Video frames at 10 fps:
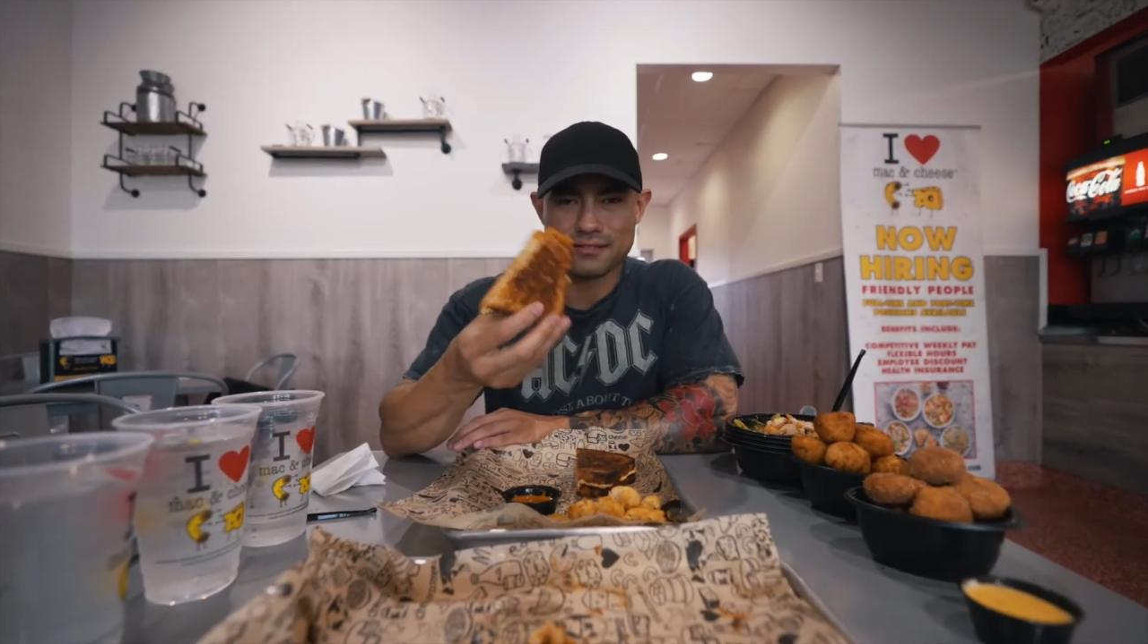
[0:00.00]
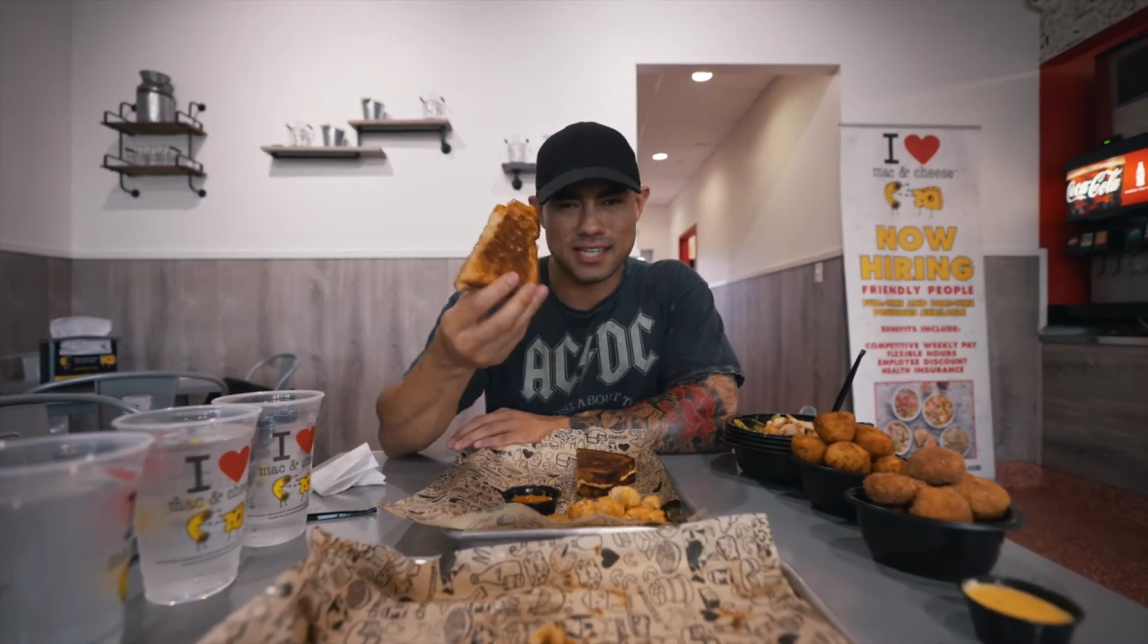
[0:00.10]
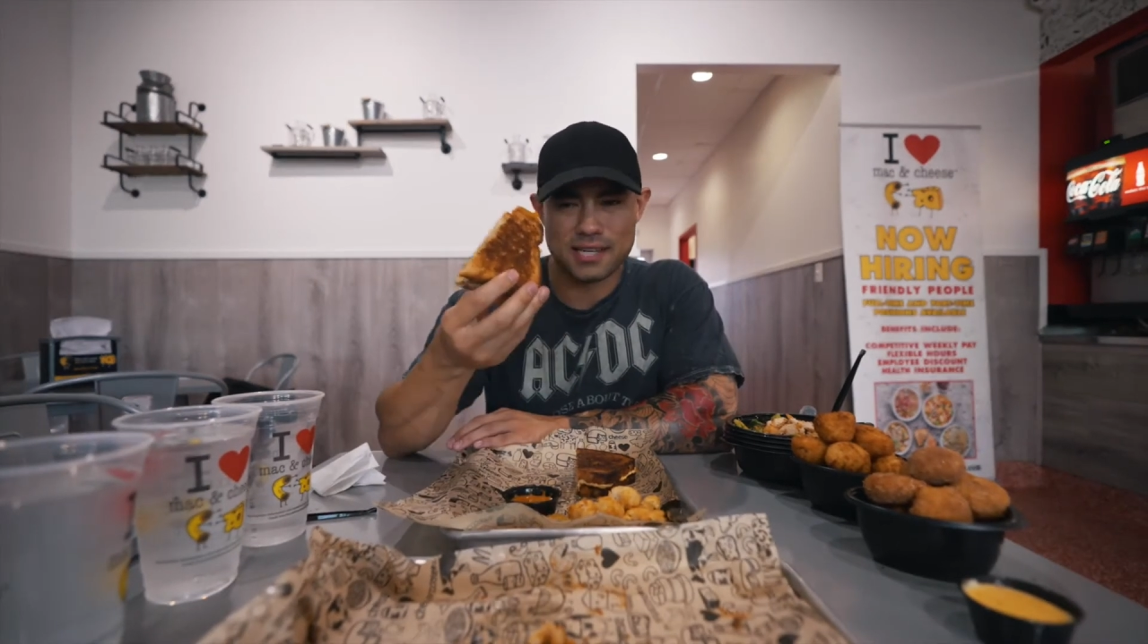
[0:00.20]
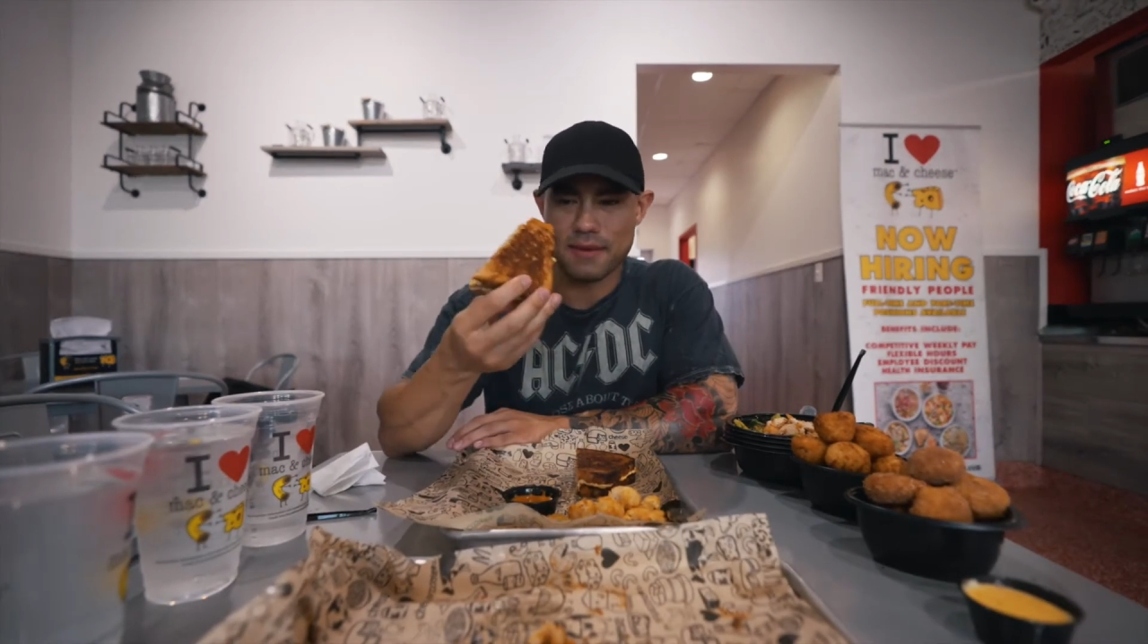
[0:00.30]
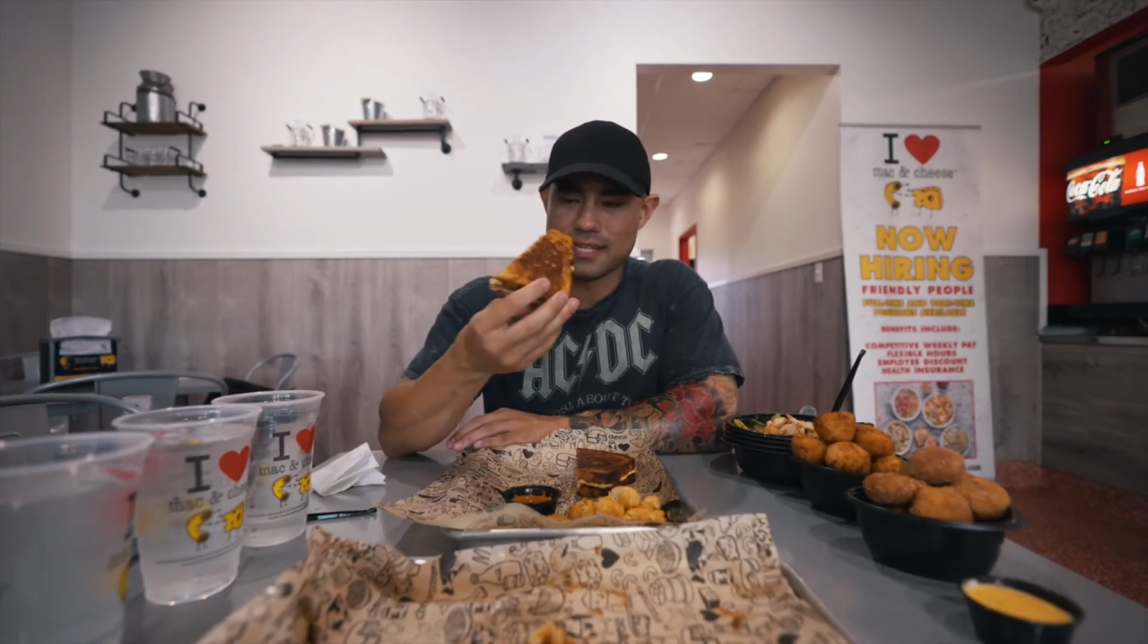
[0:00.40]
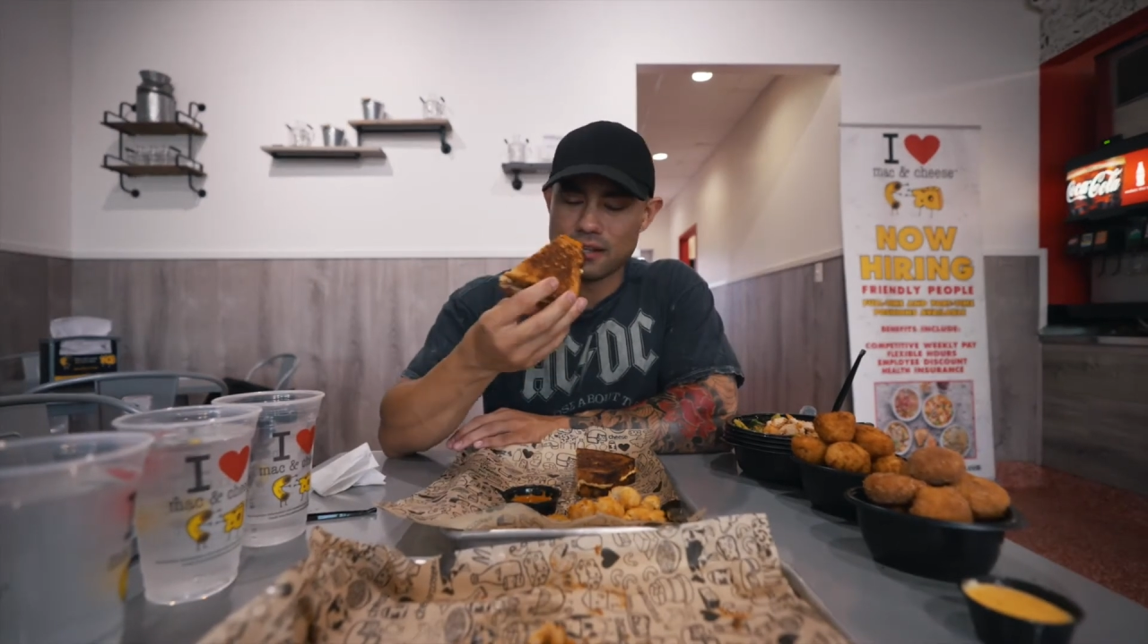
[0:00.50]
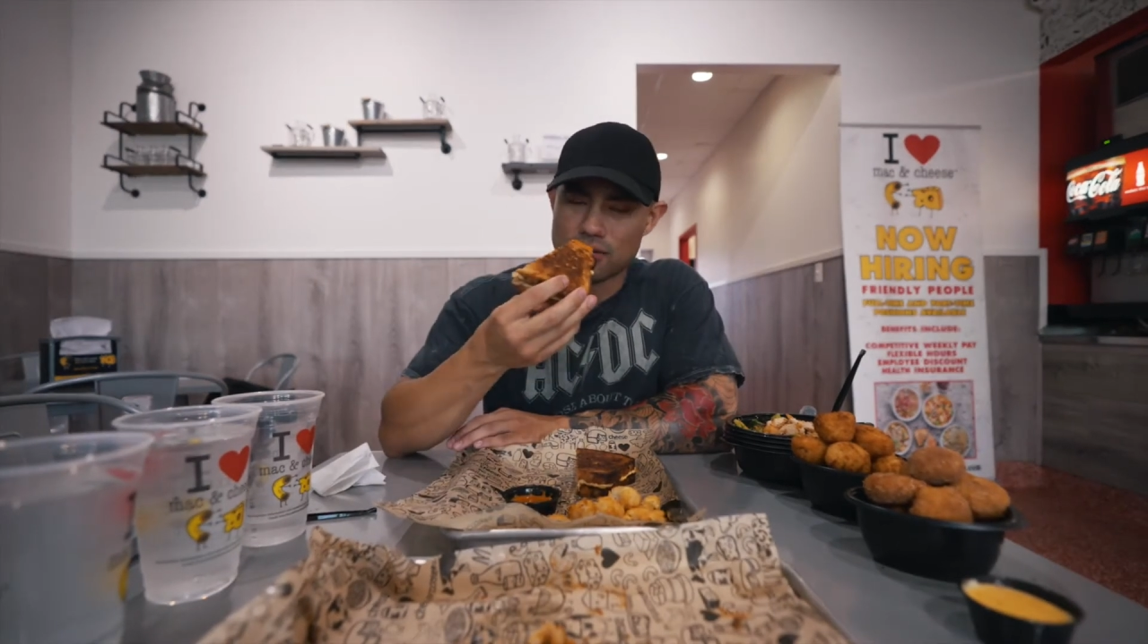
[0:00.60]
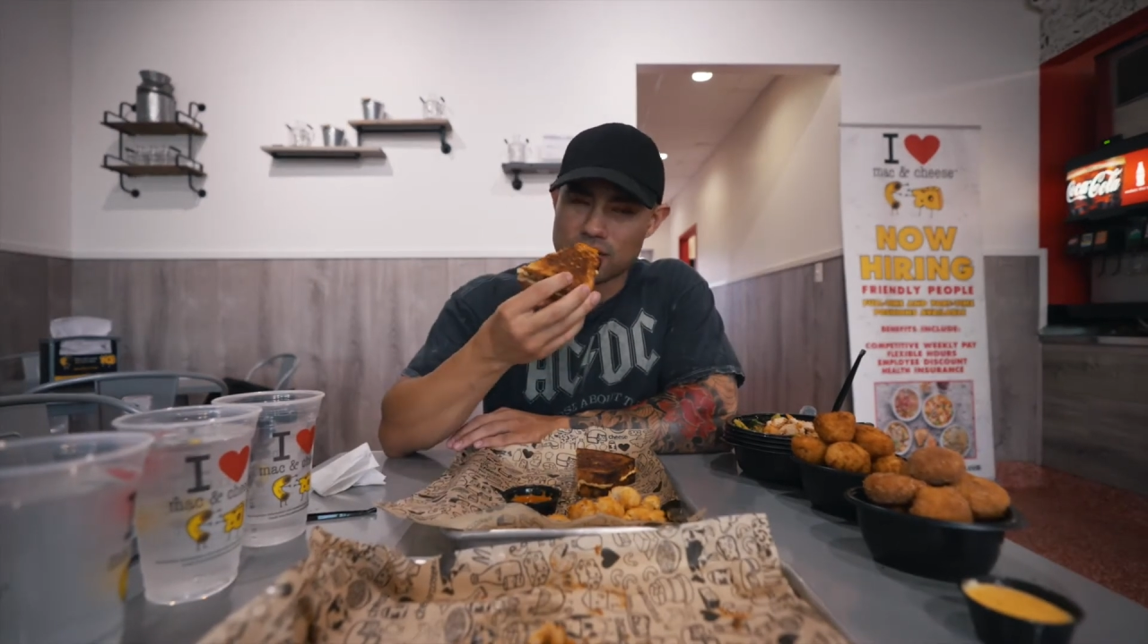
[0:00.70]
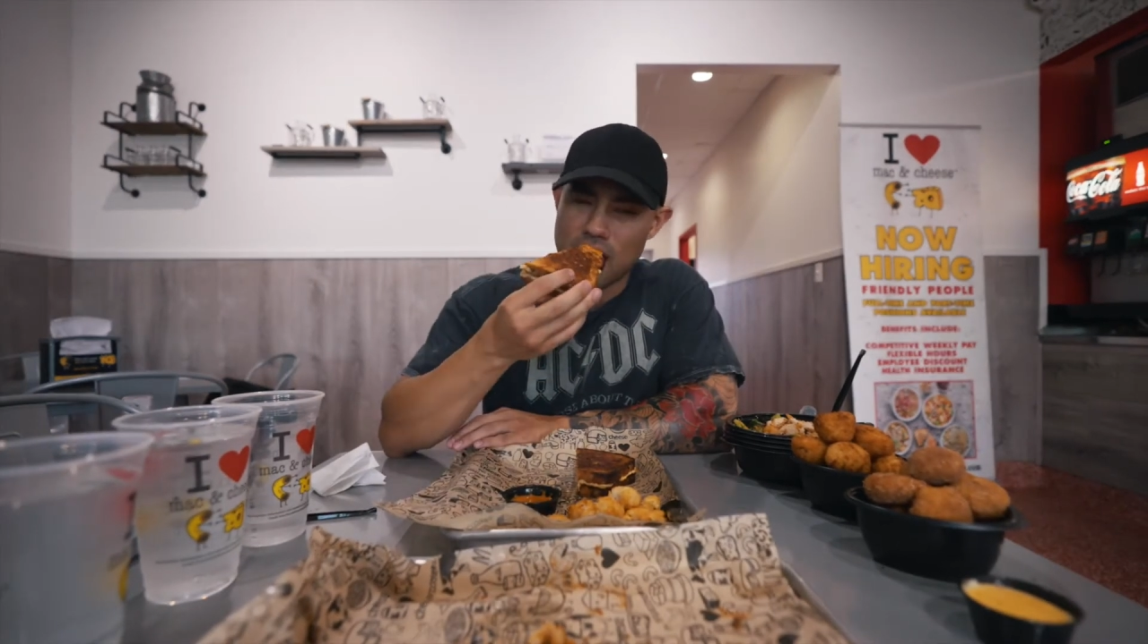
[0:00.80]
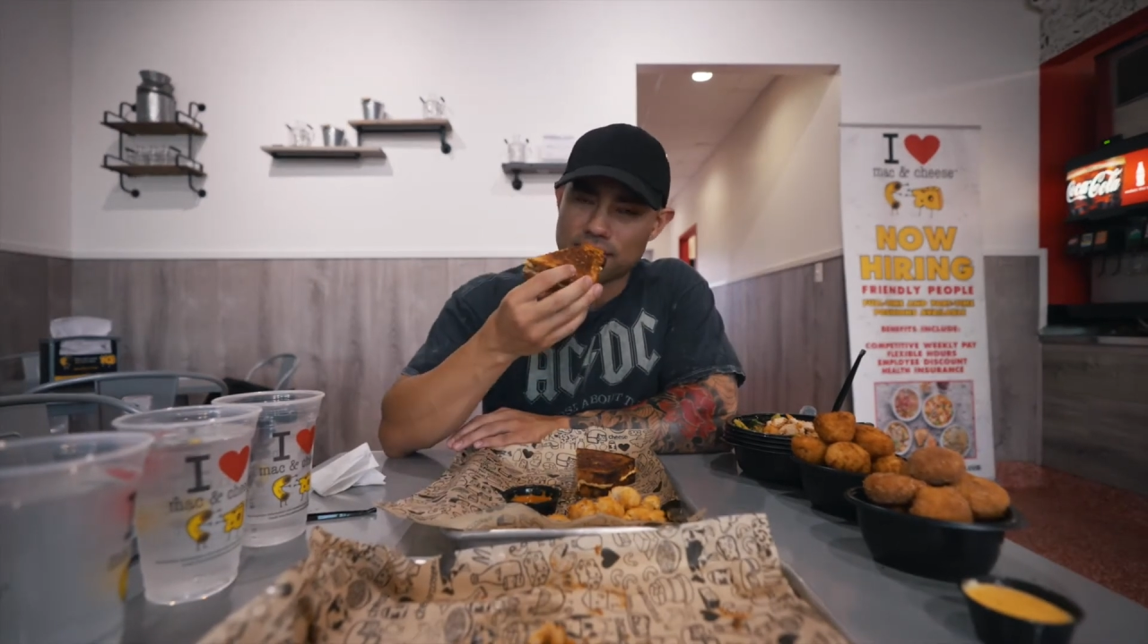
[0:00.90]
because it makes it a
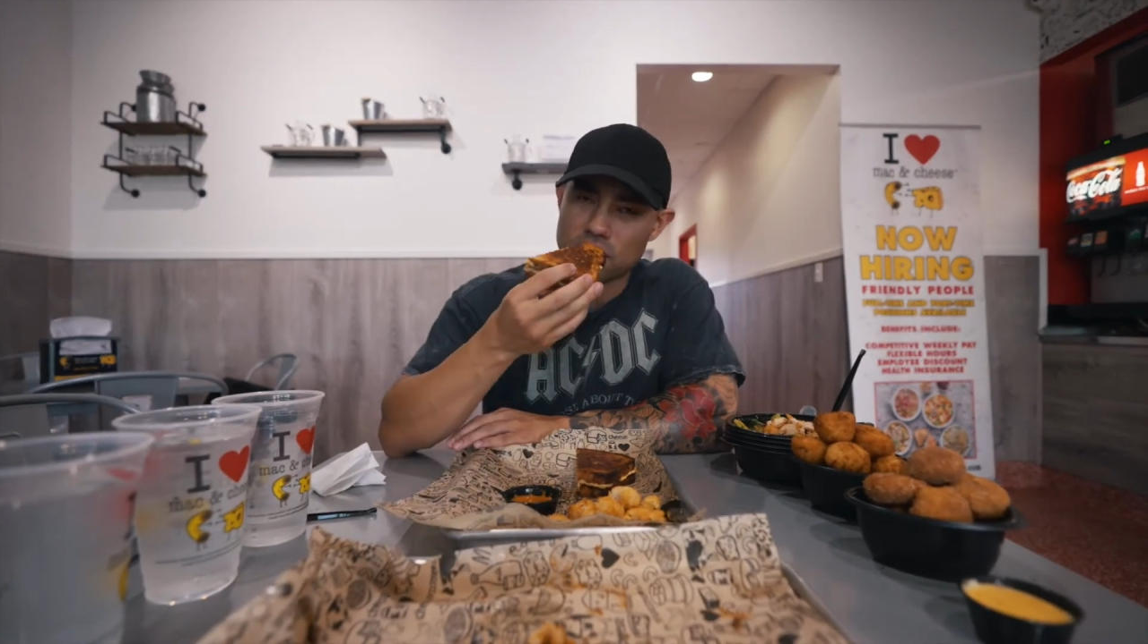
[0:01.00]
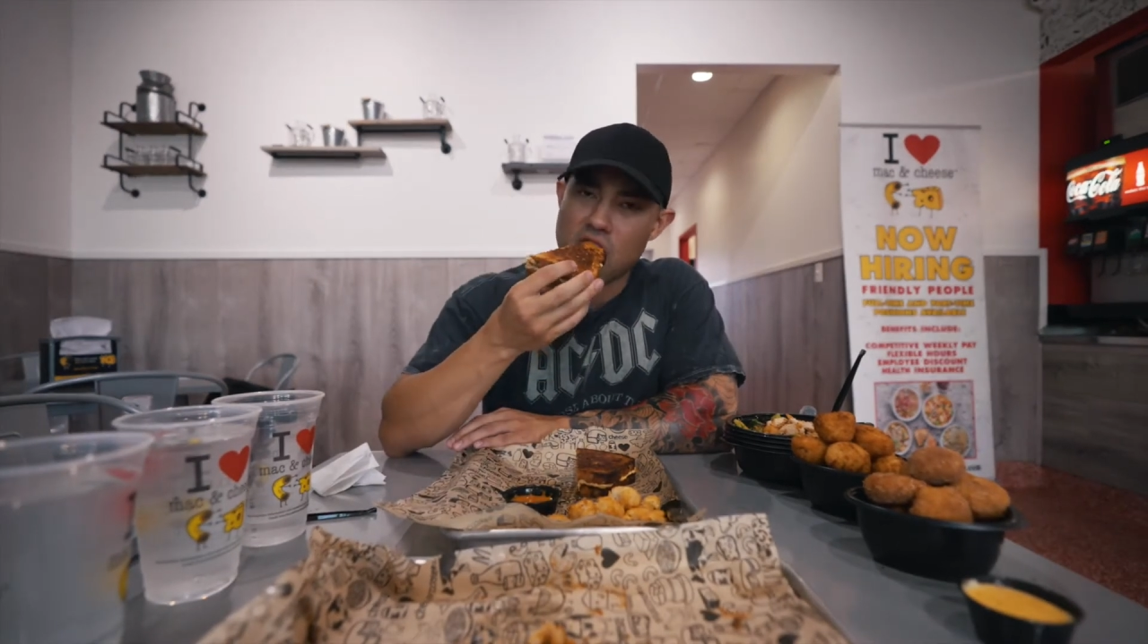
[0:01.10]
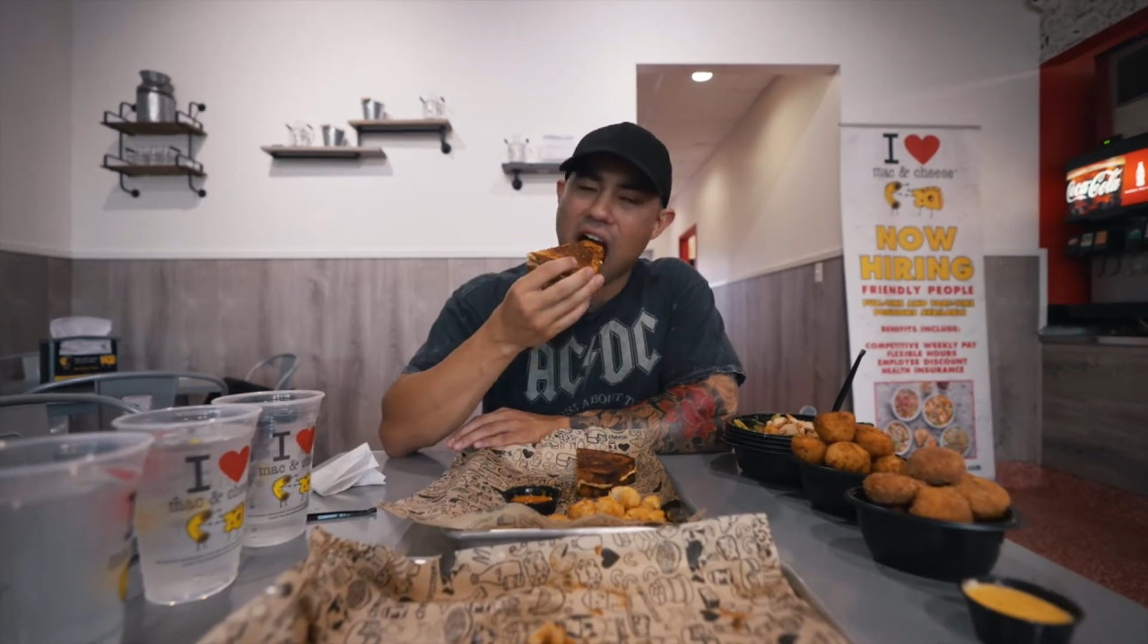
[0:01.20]
little softer.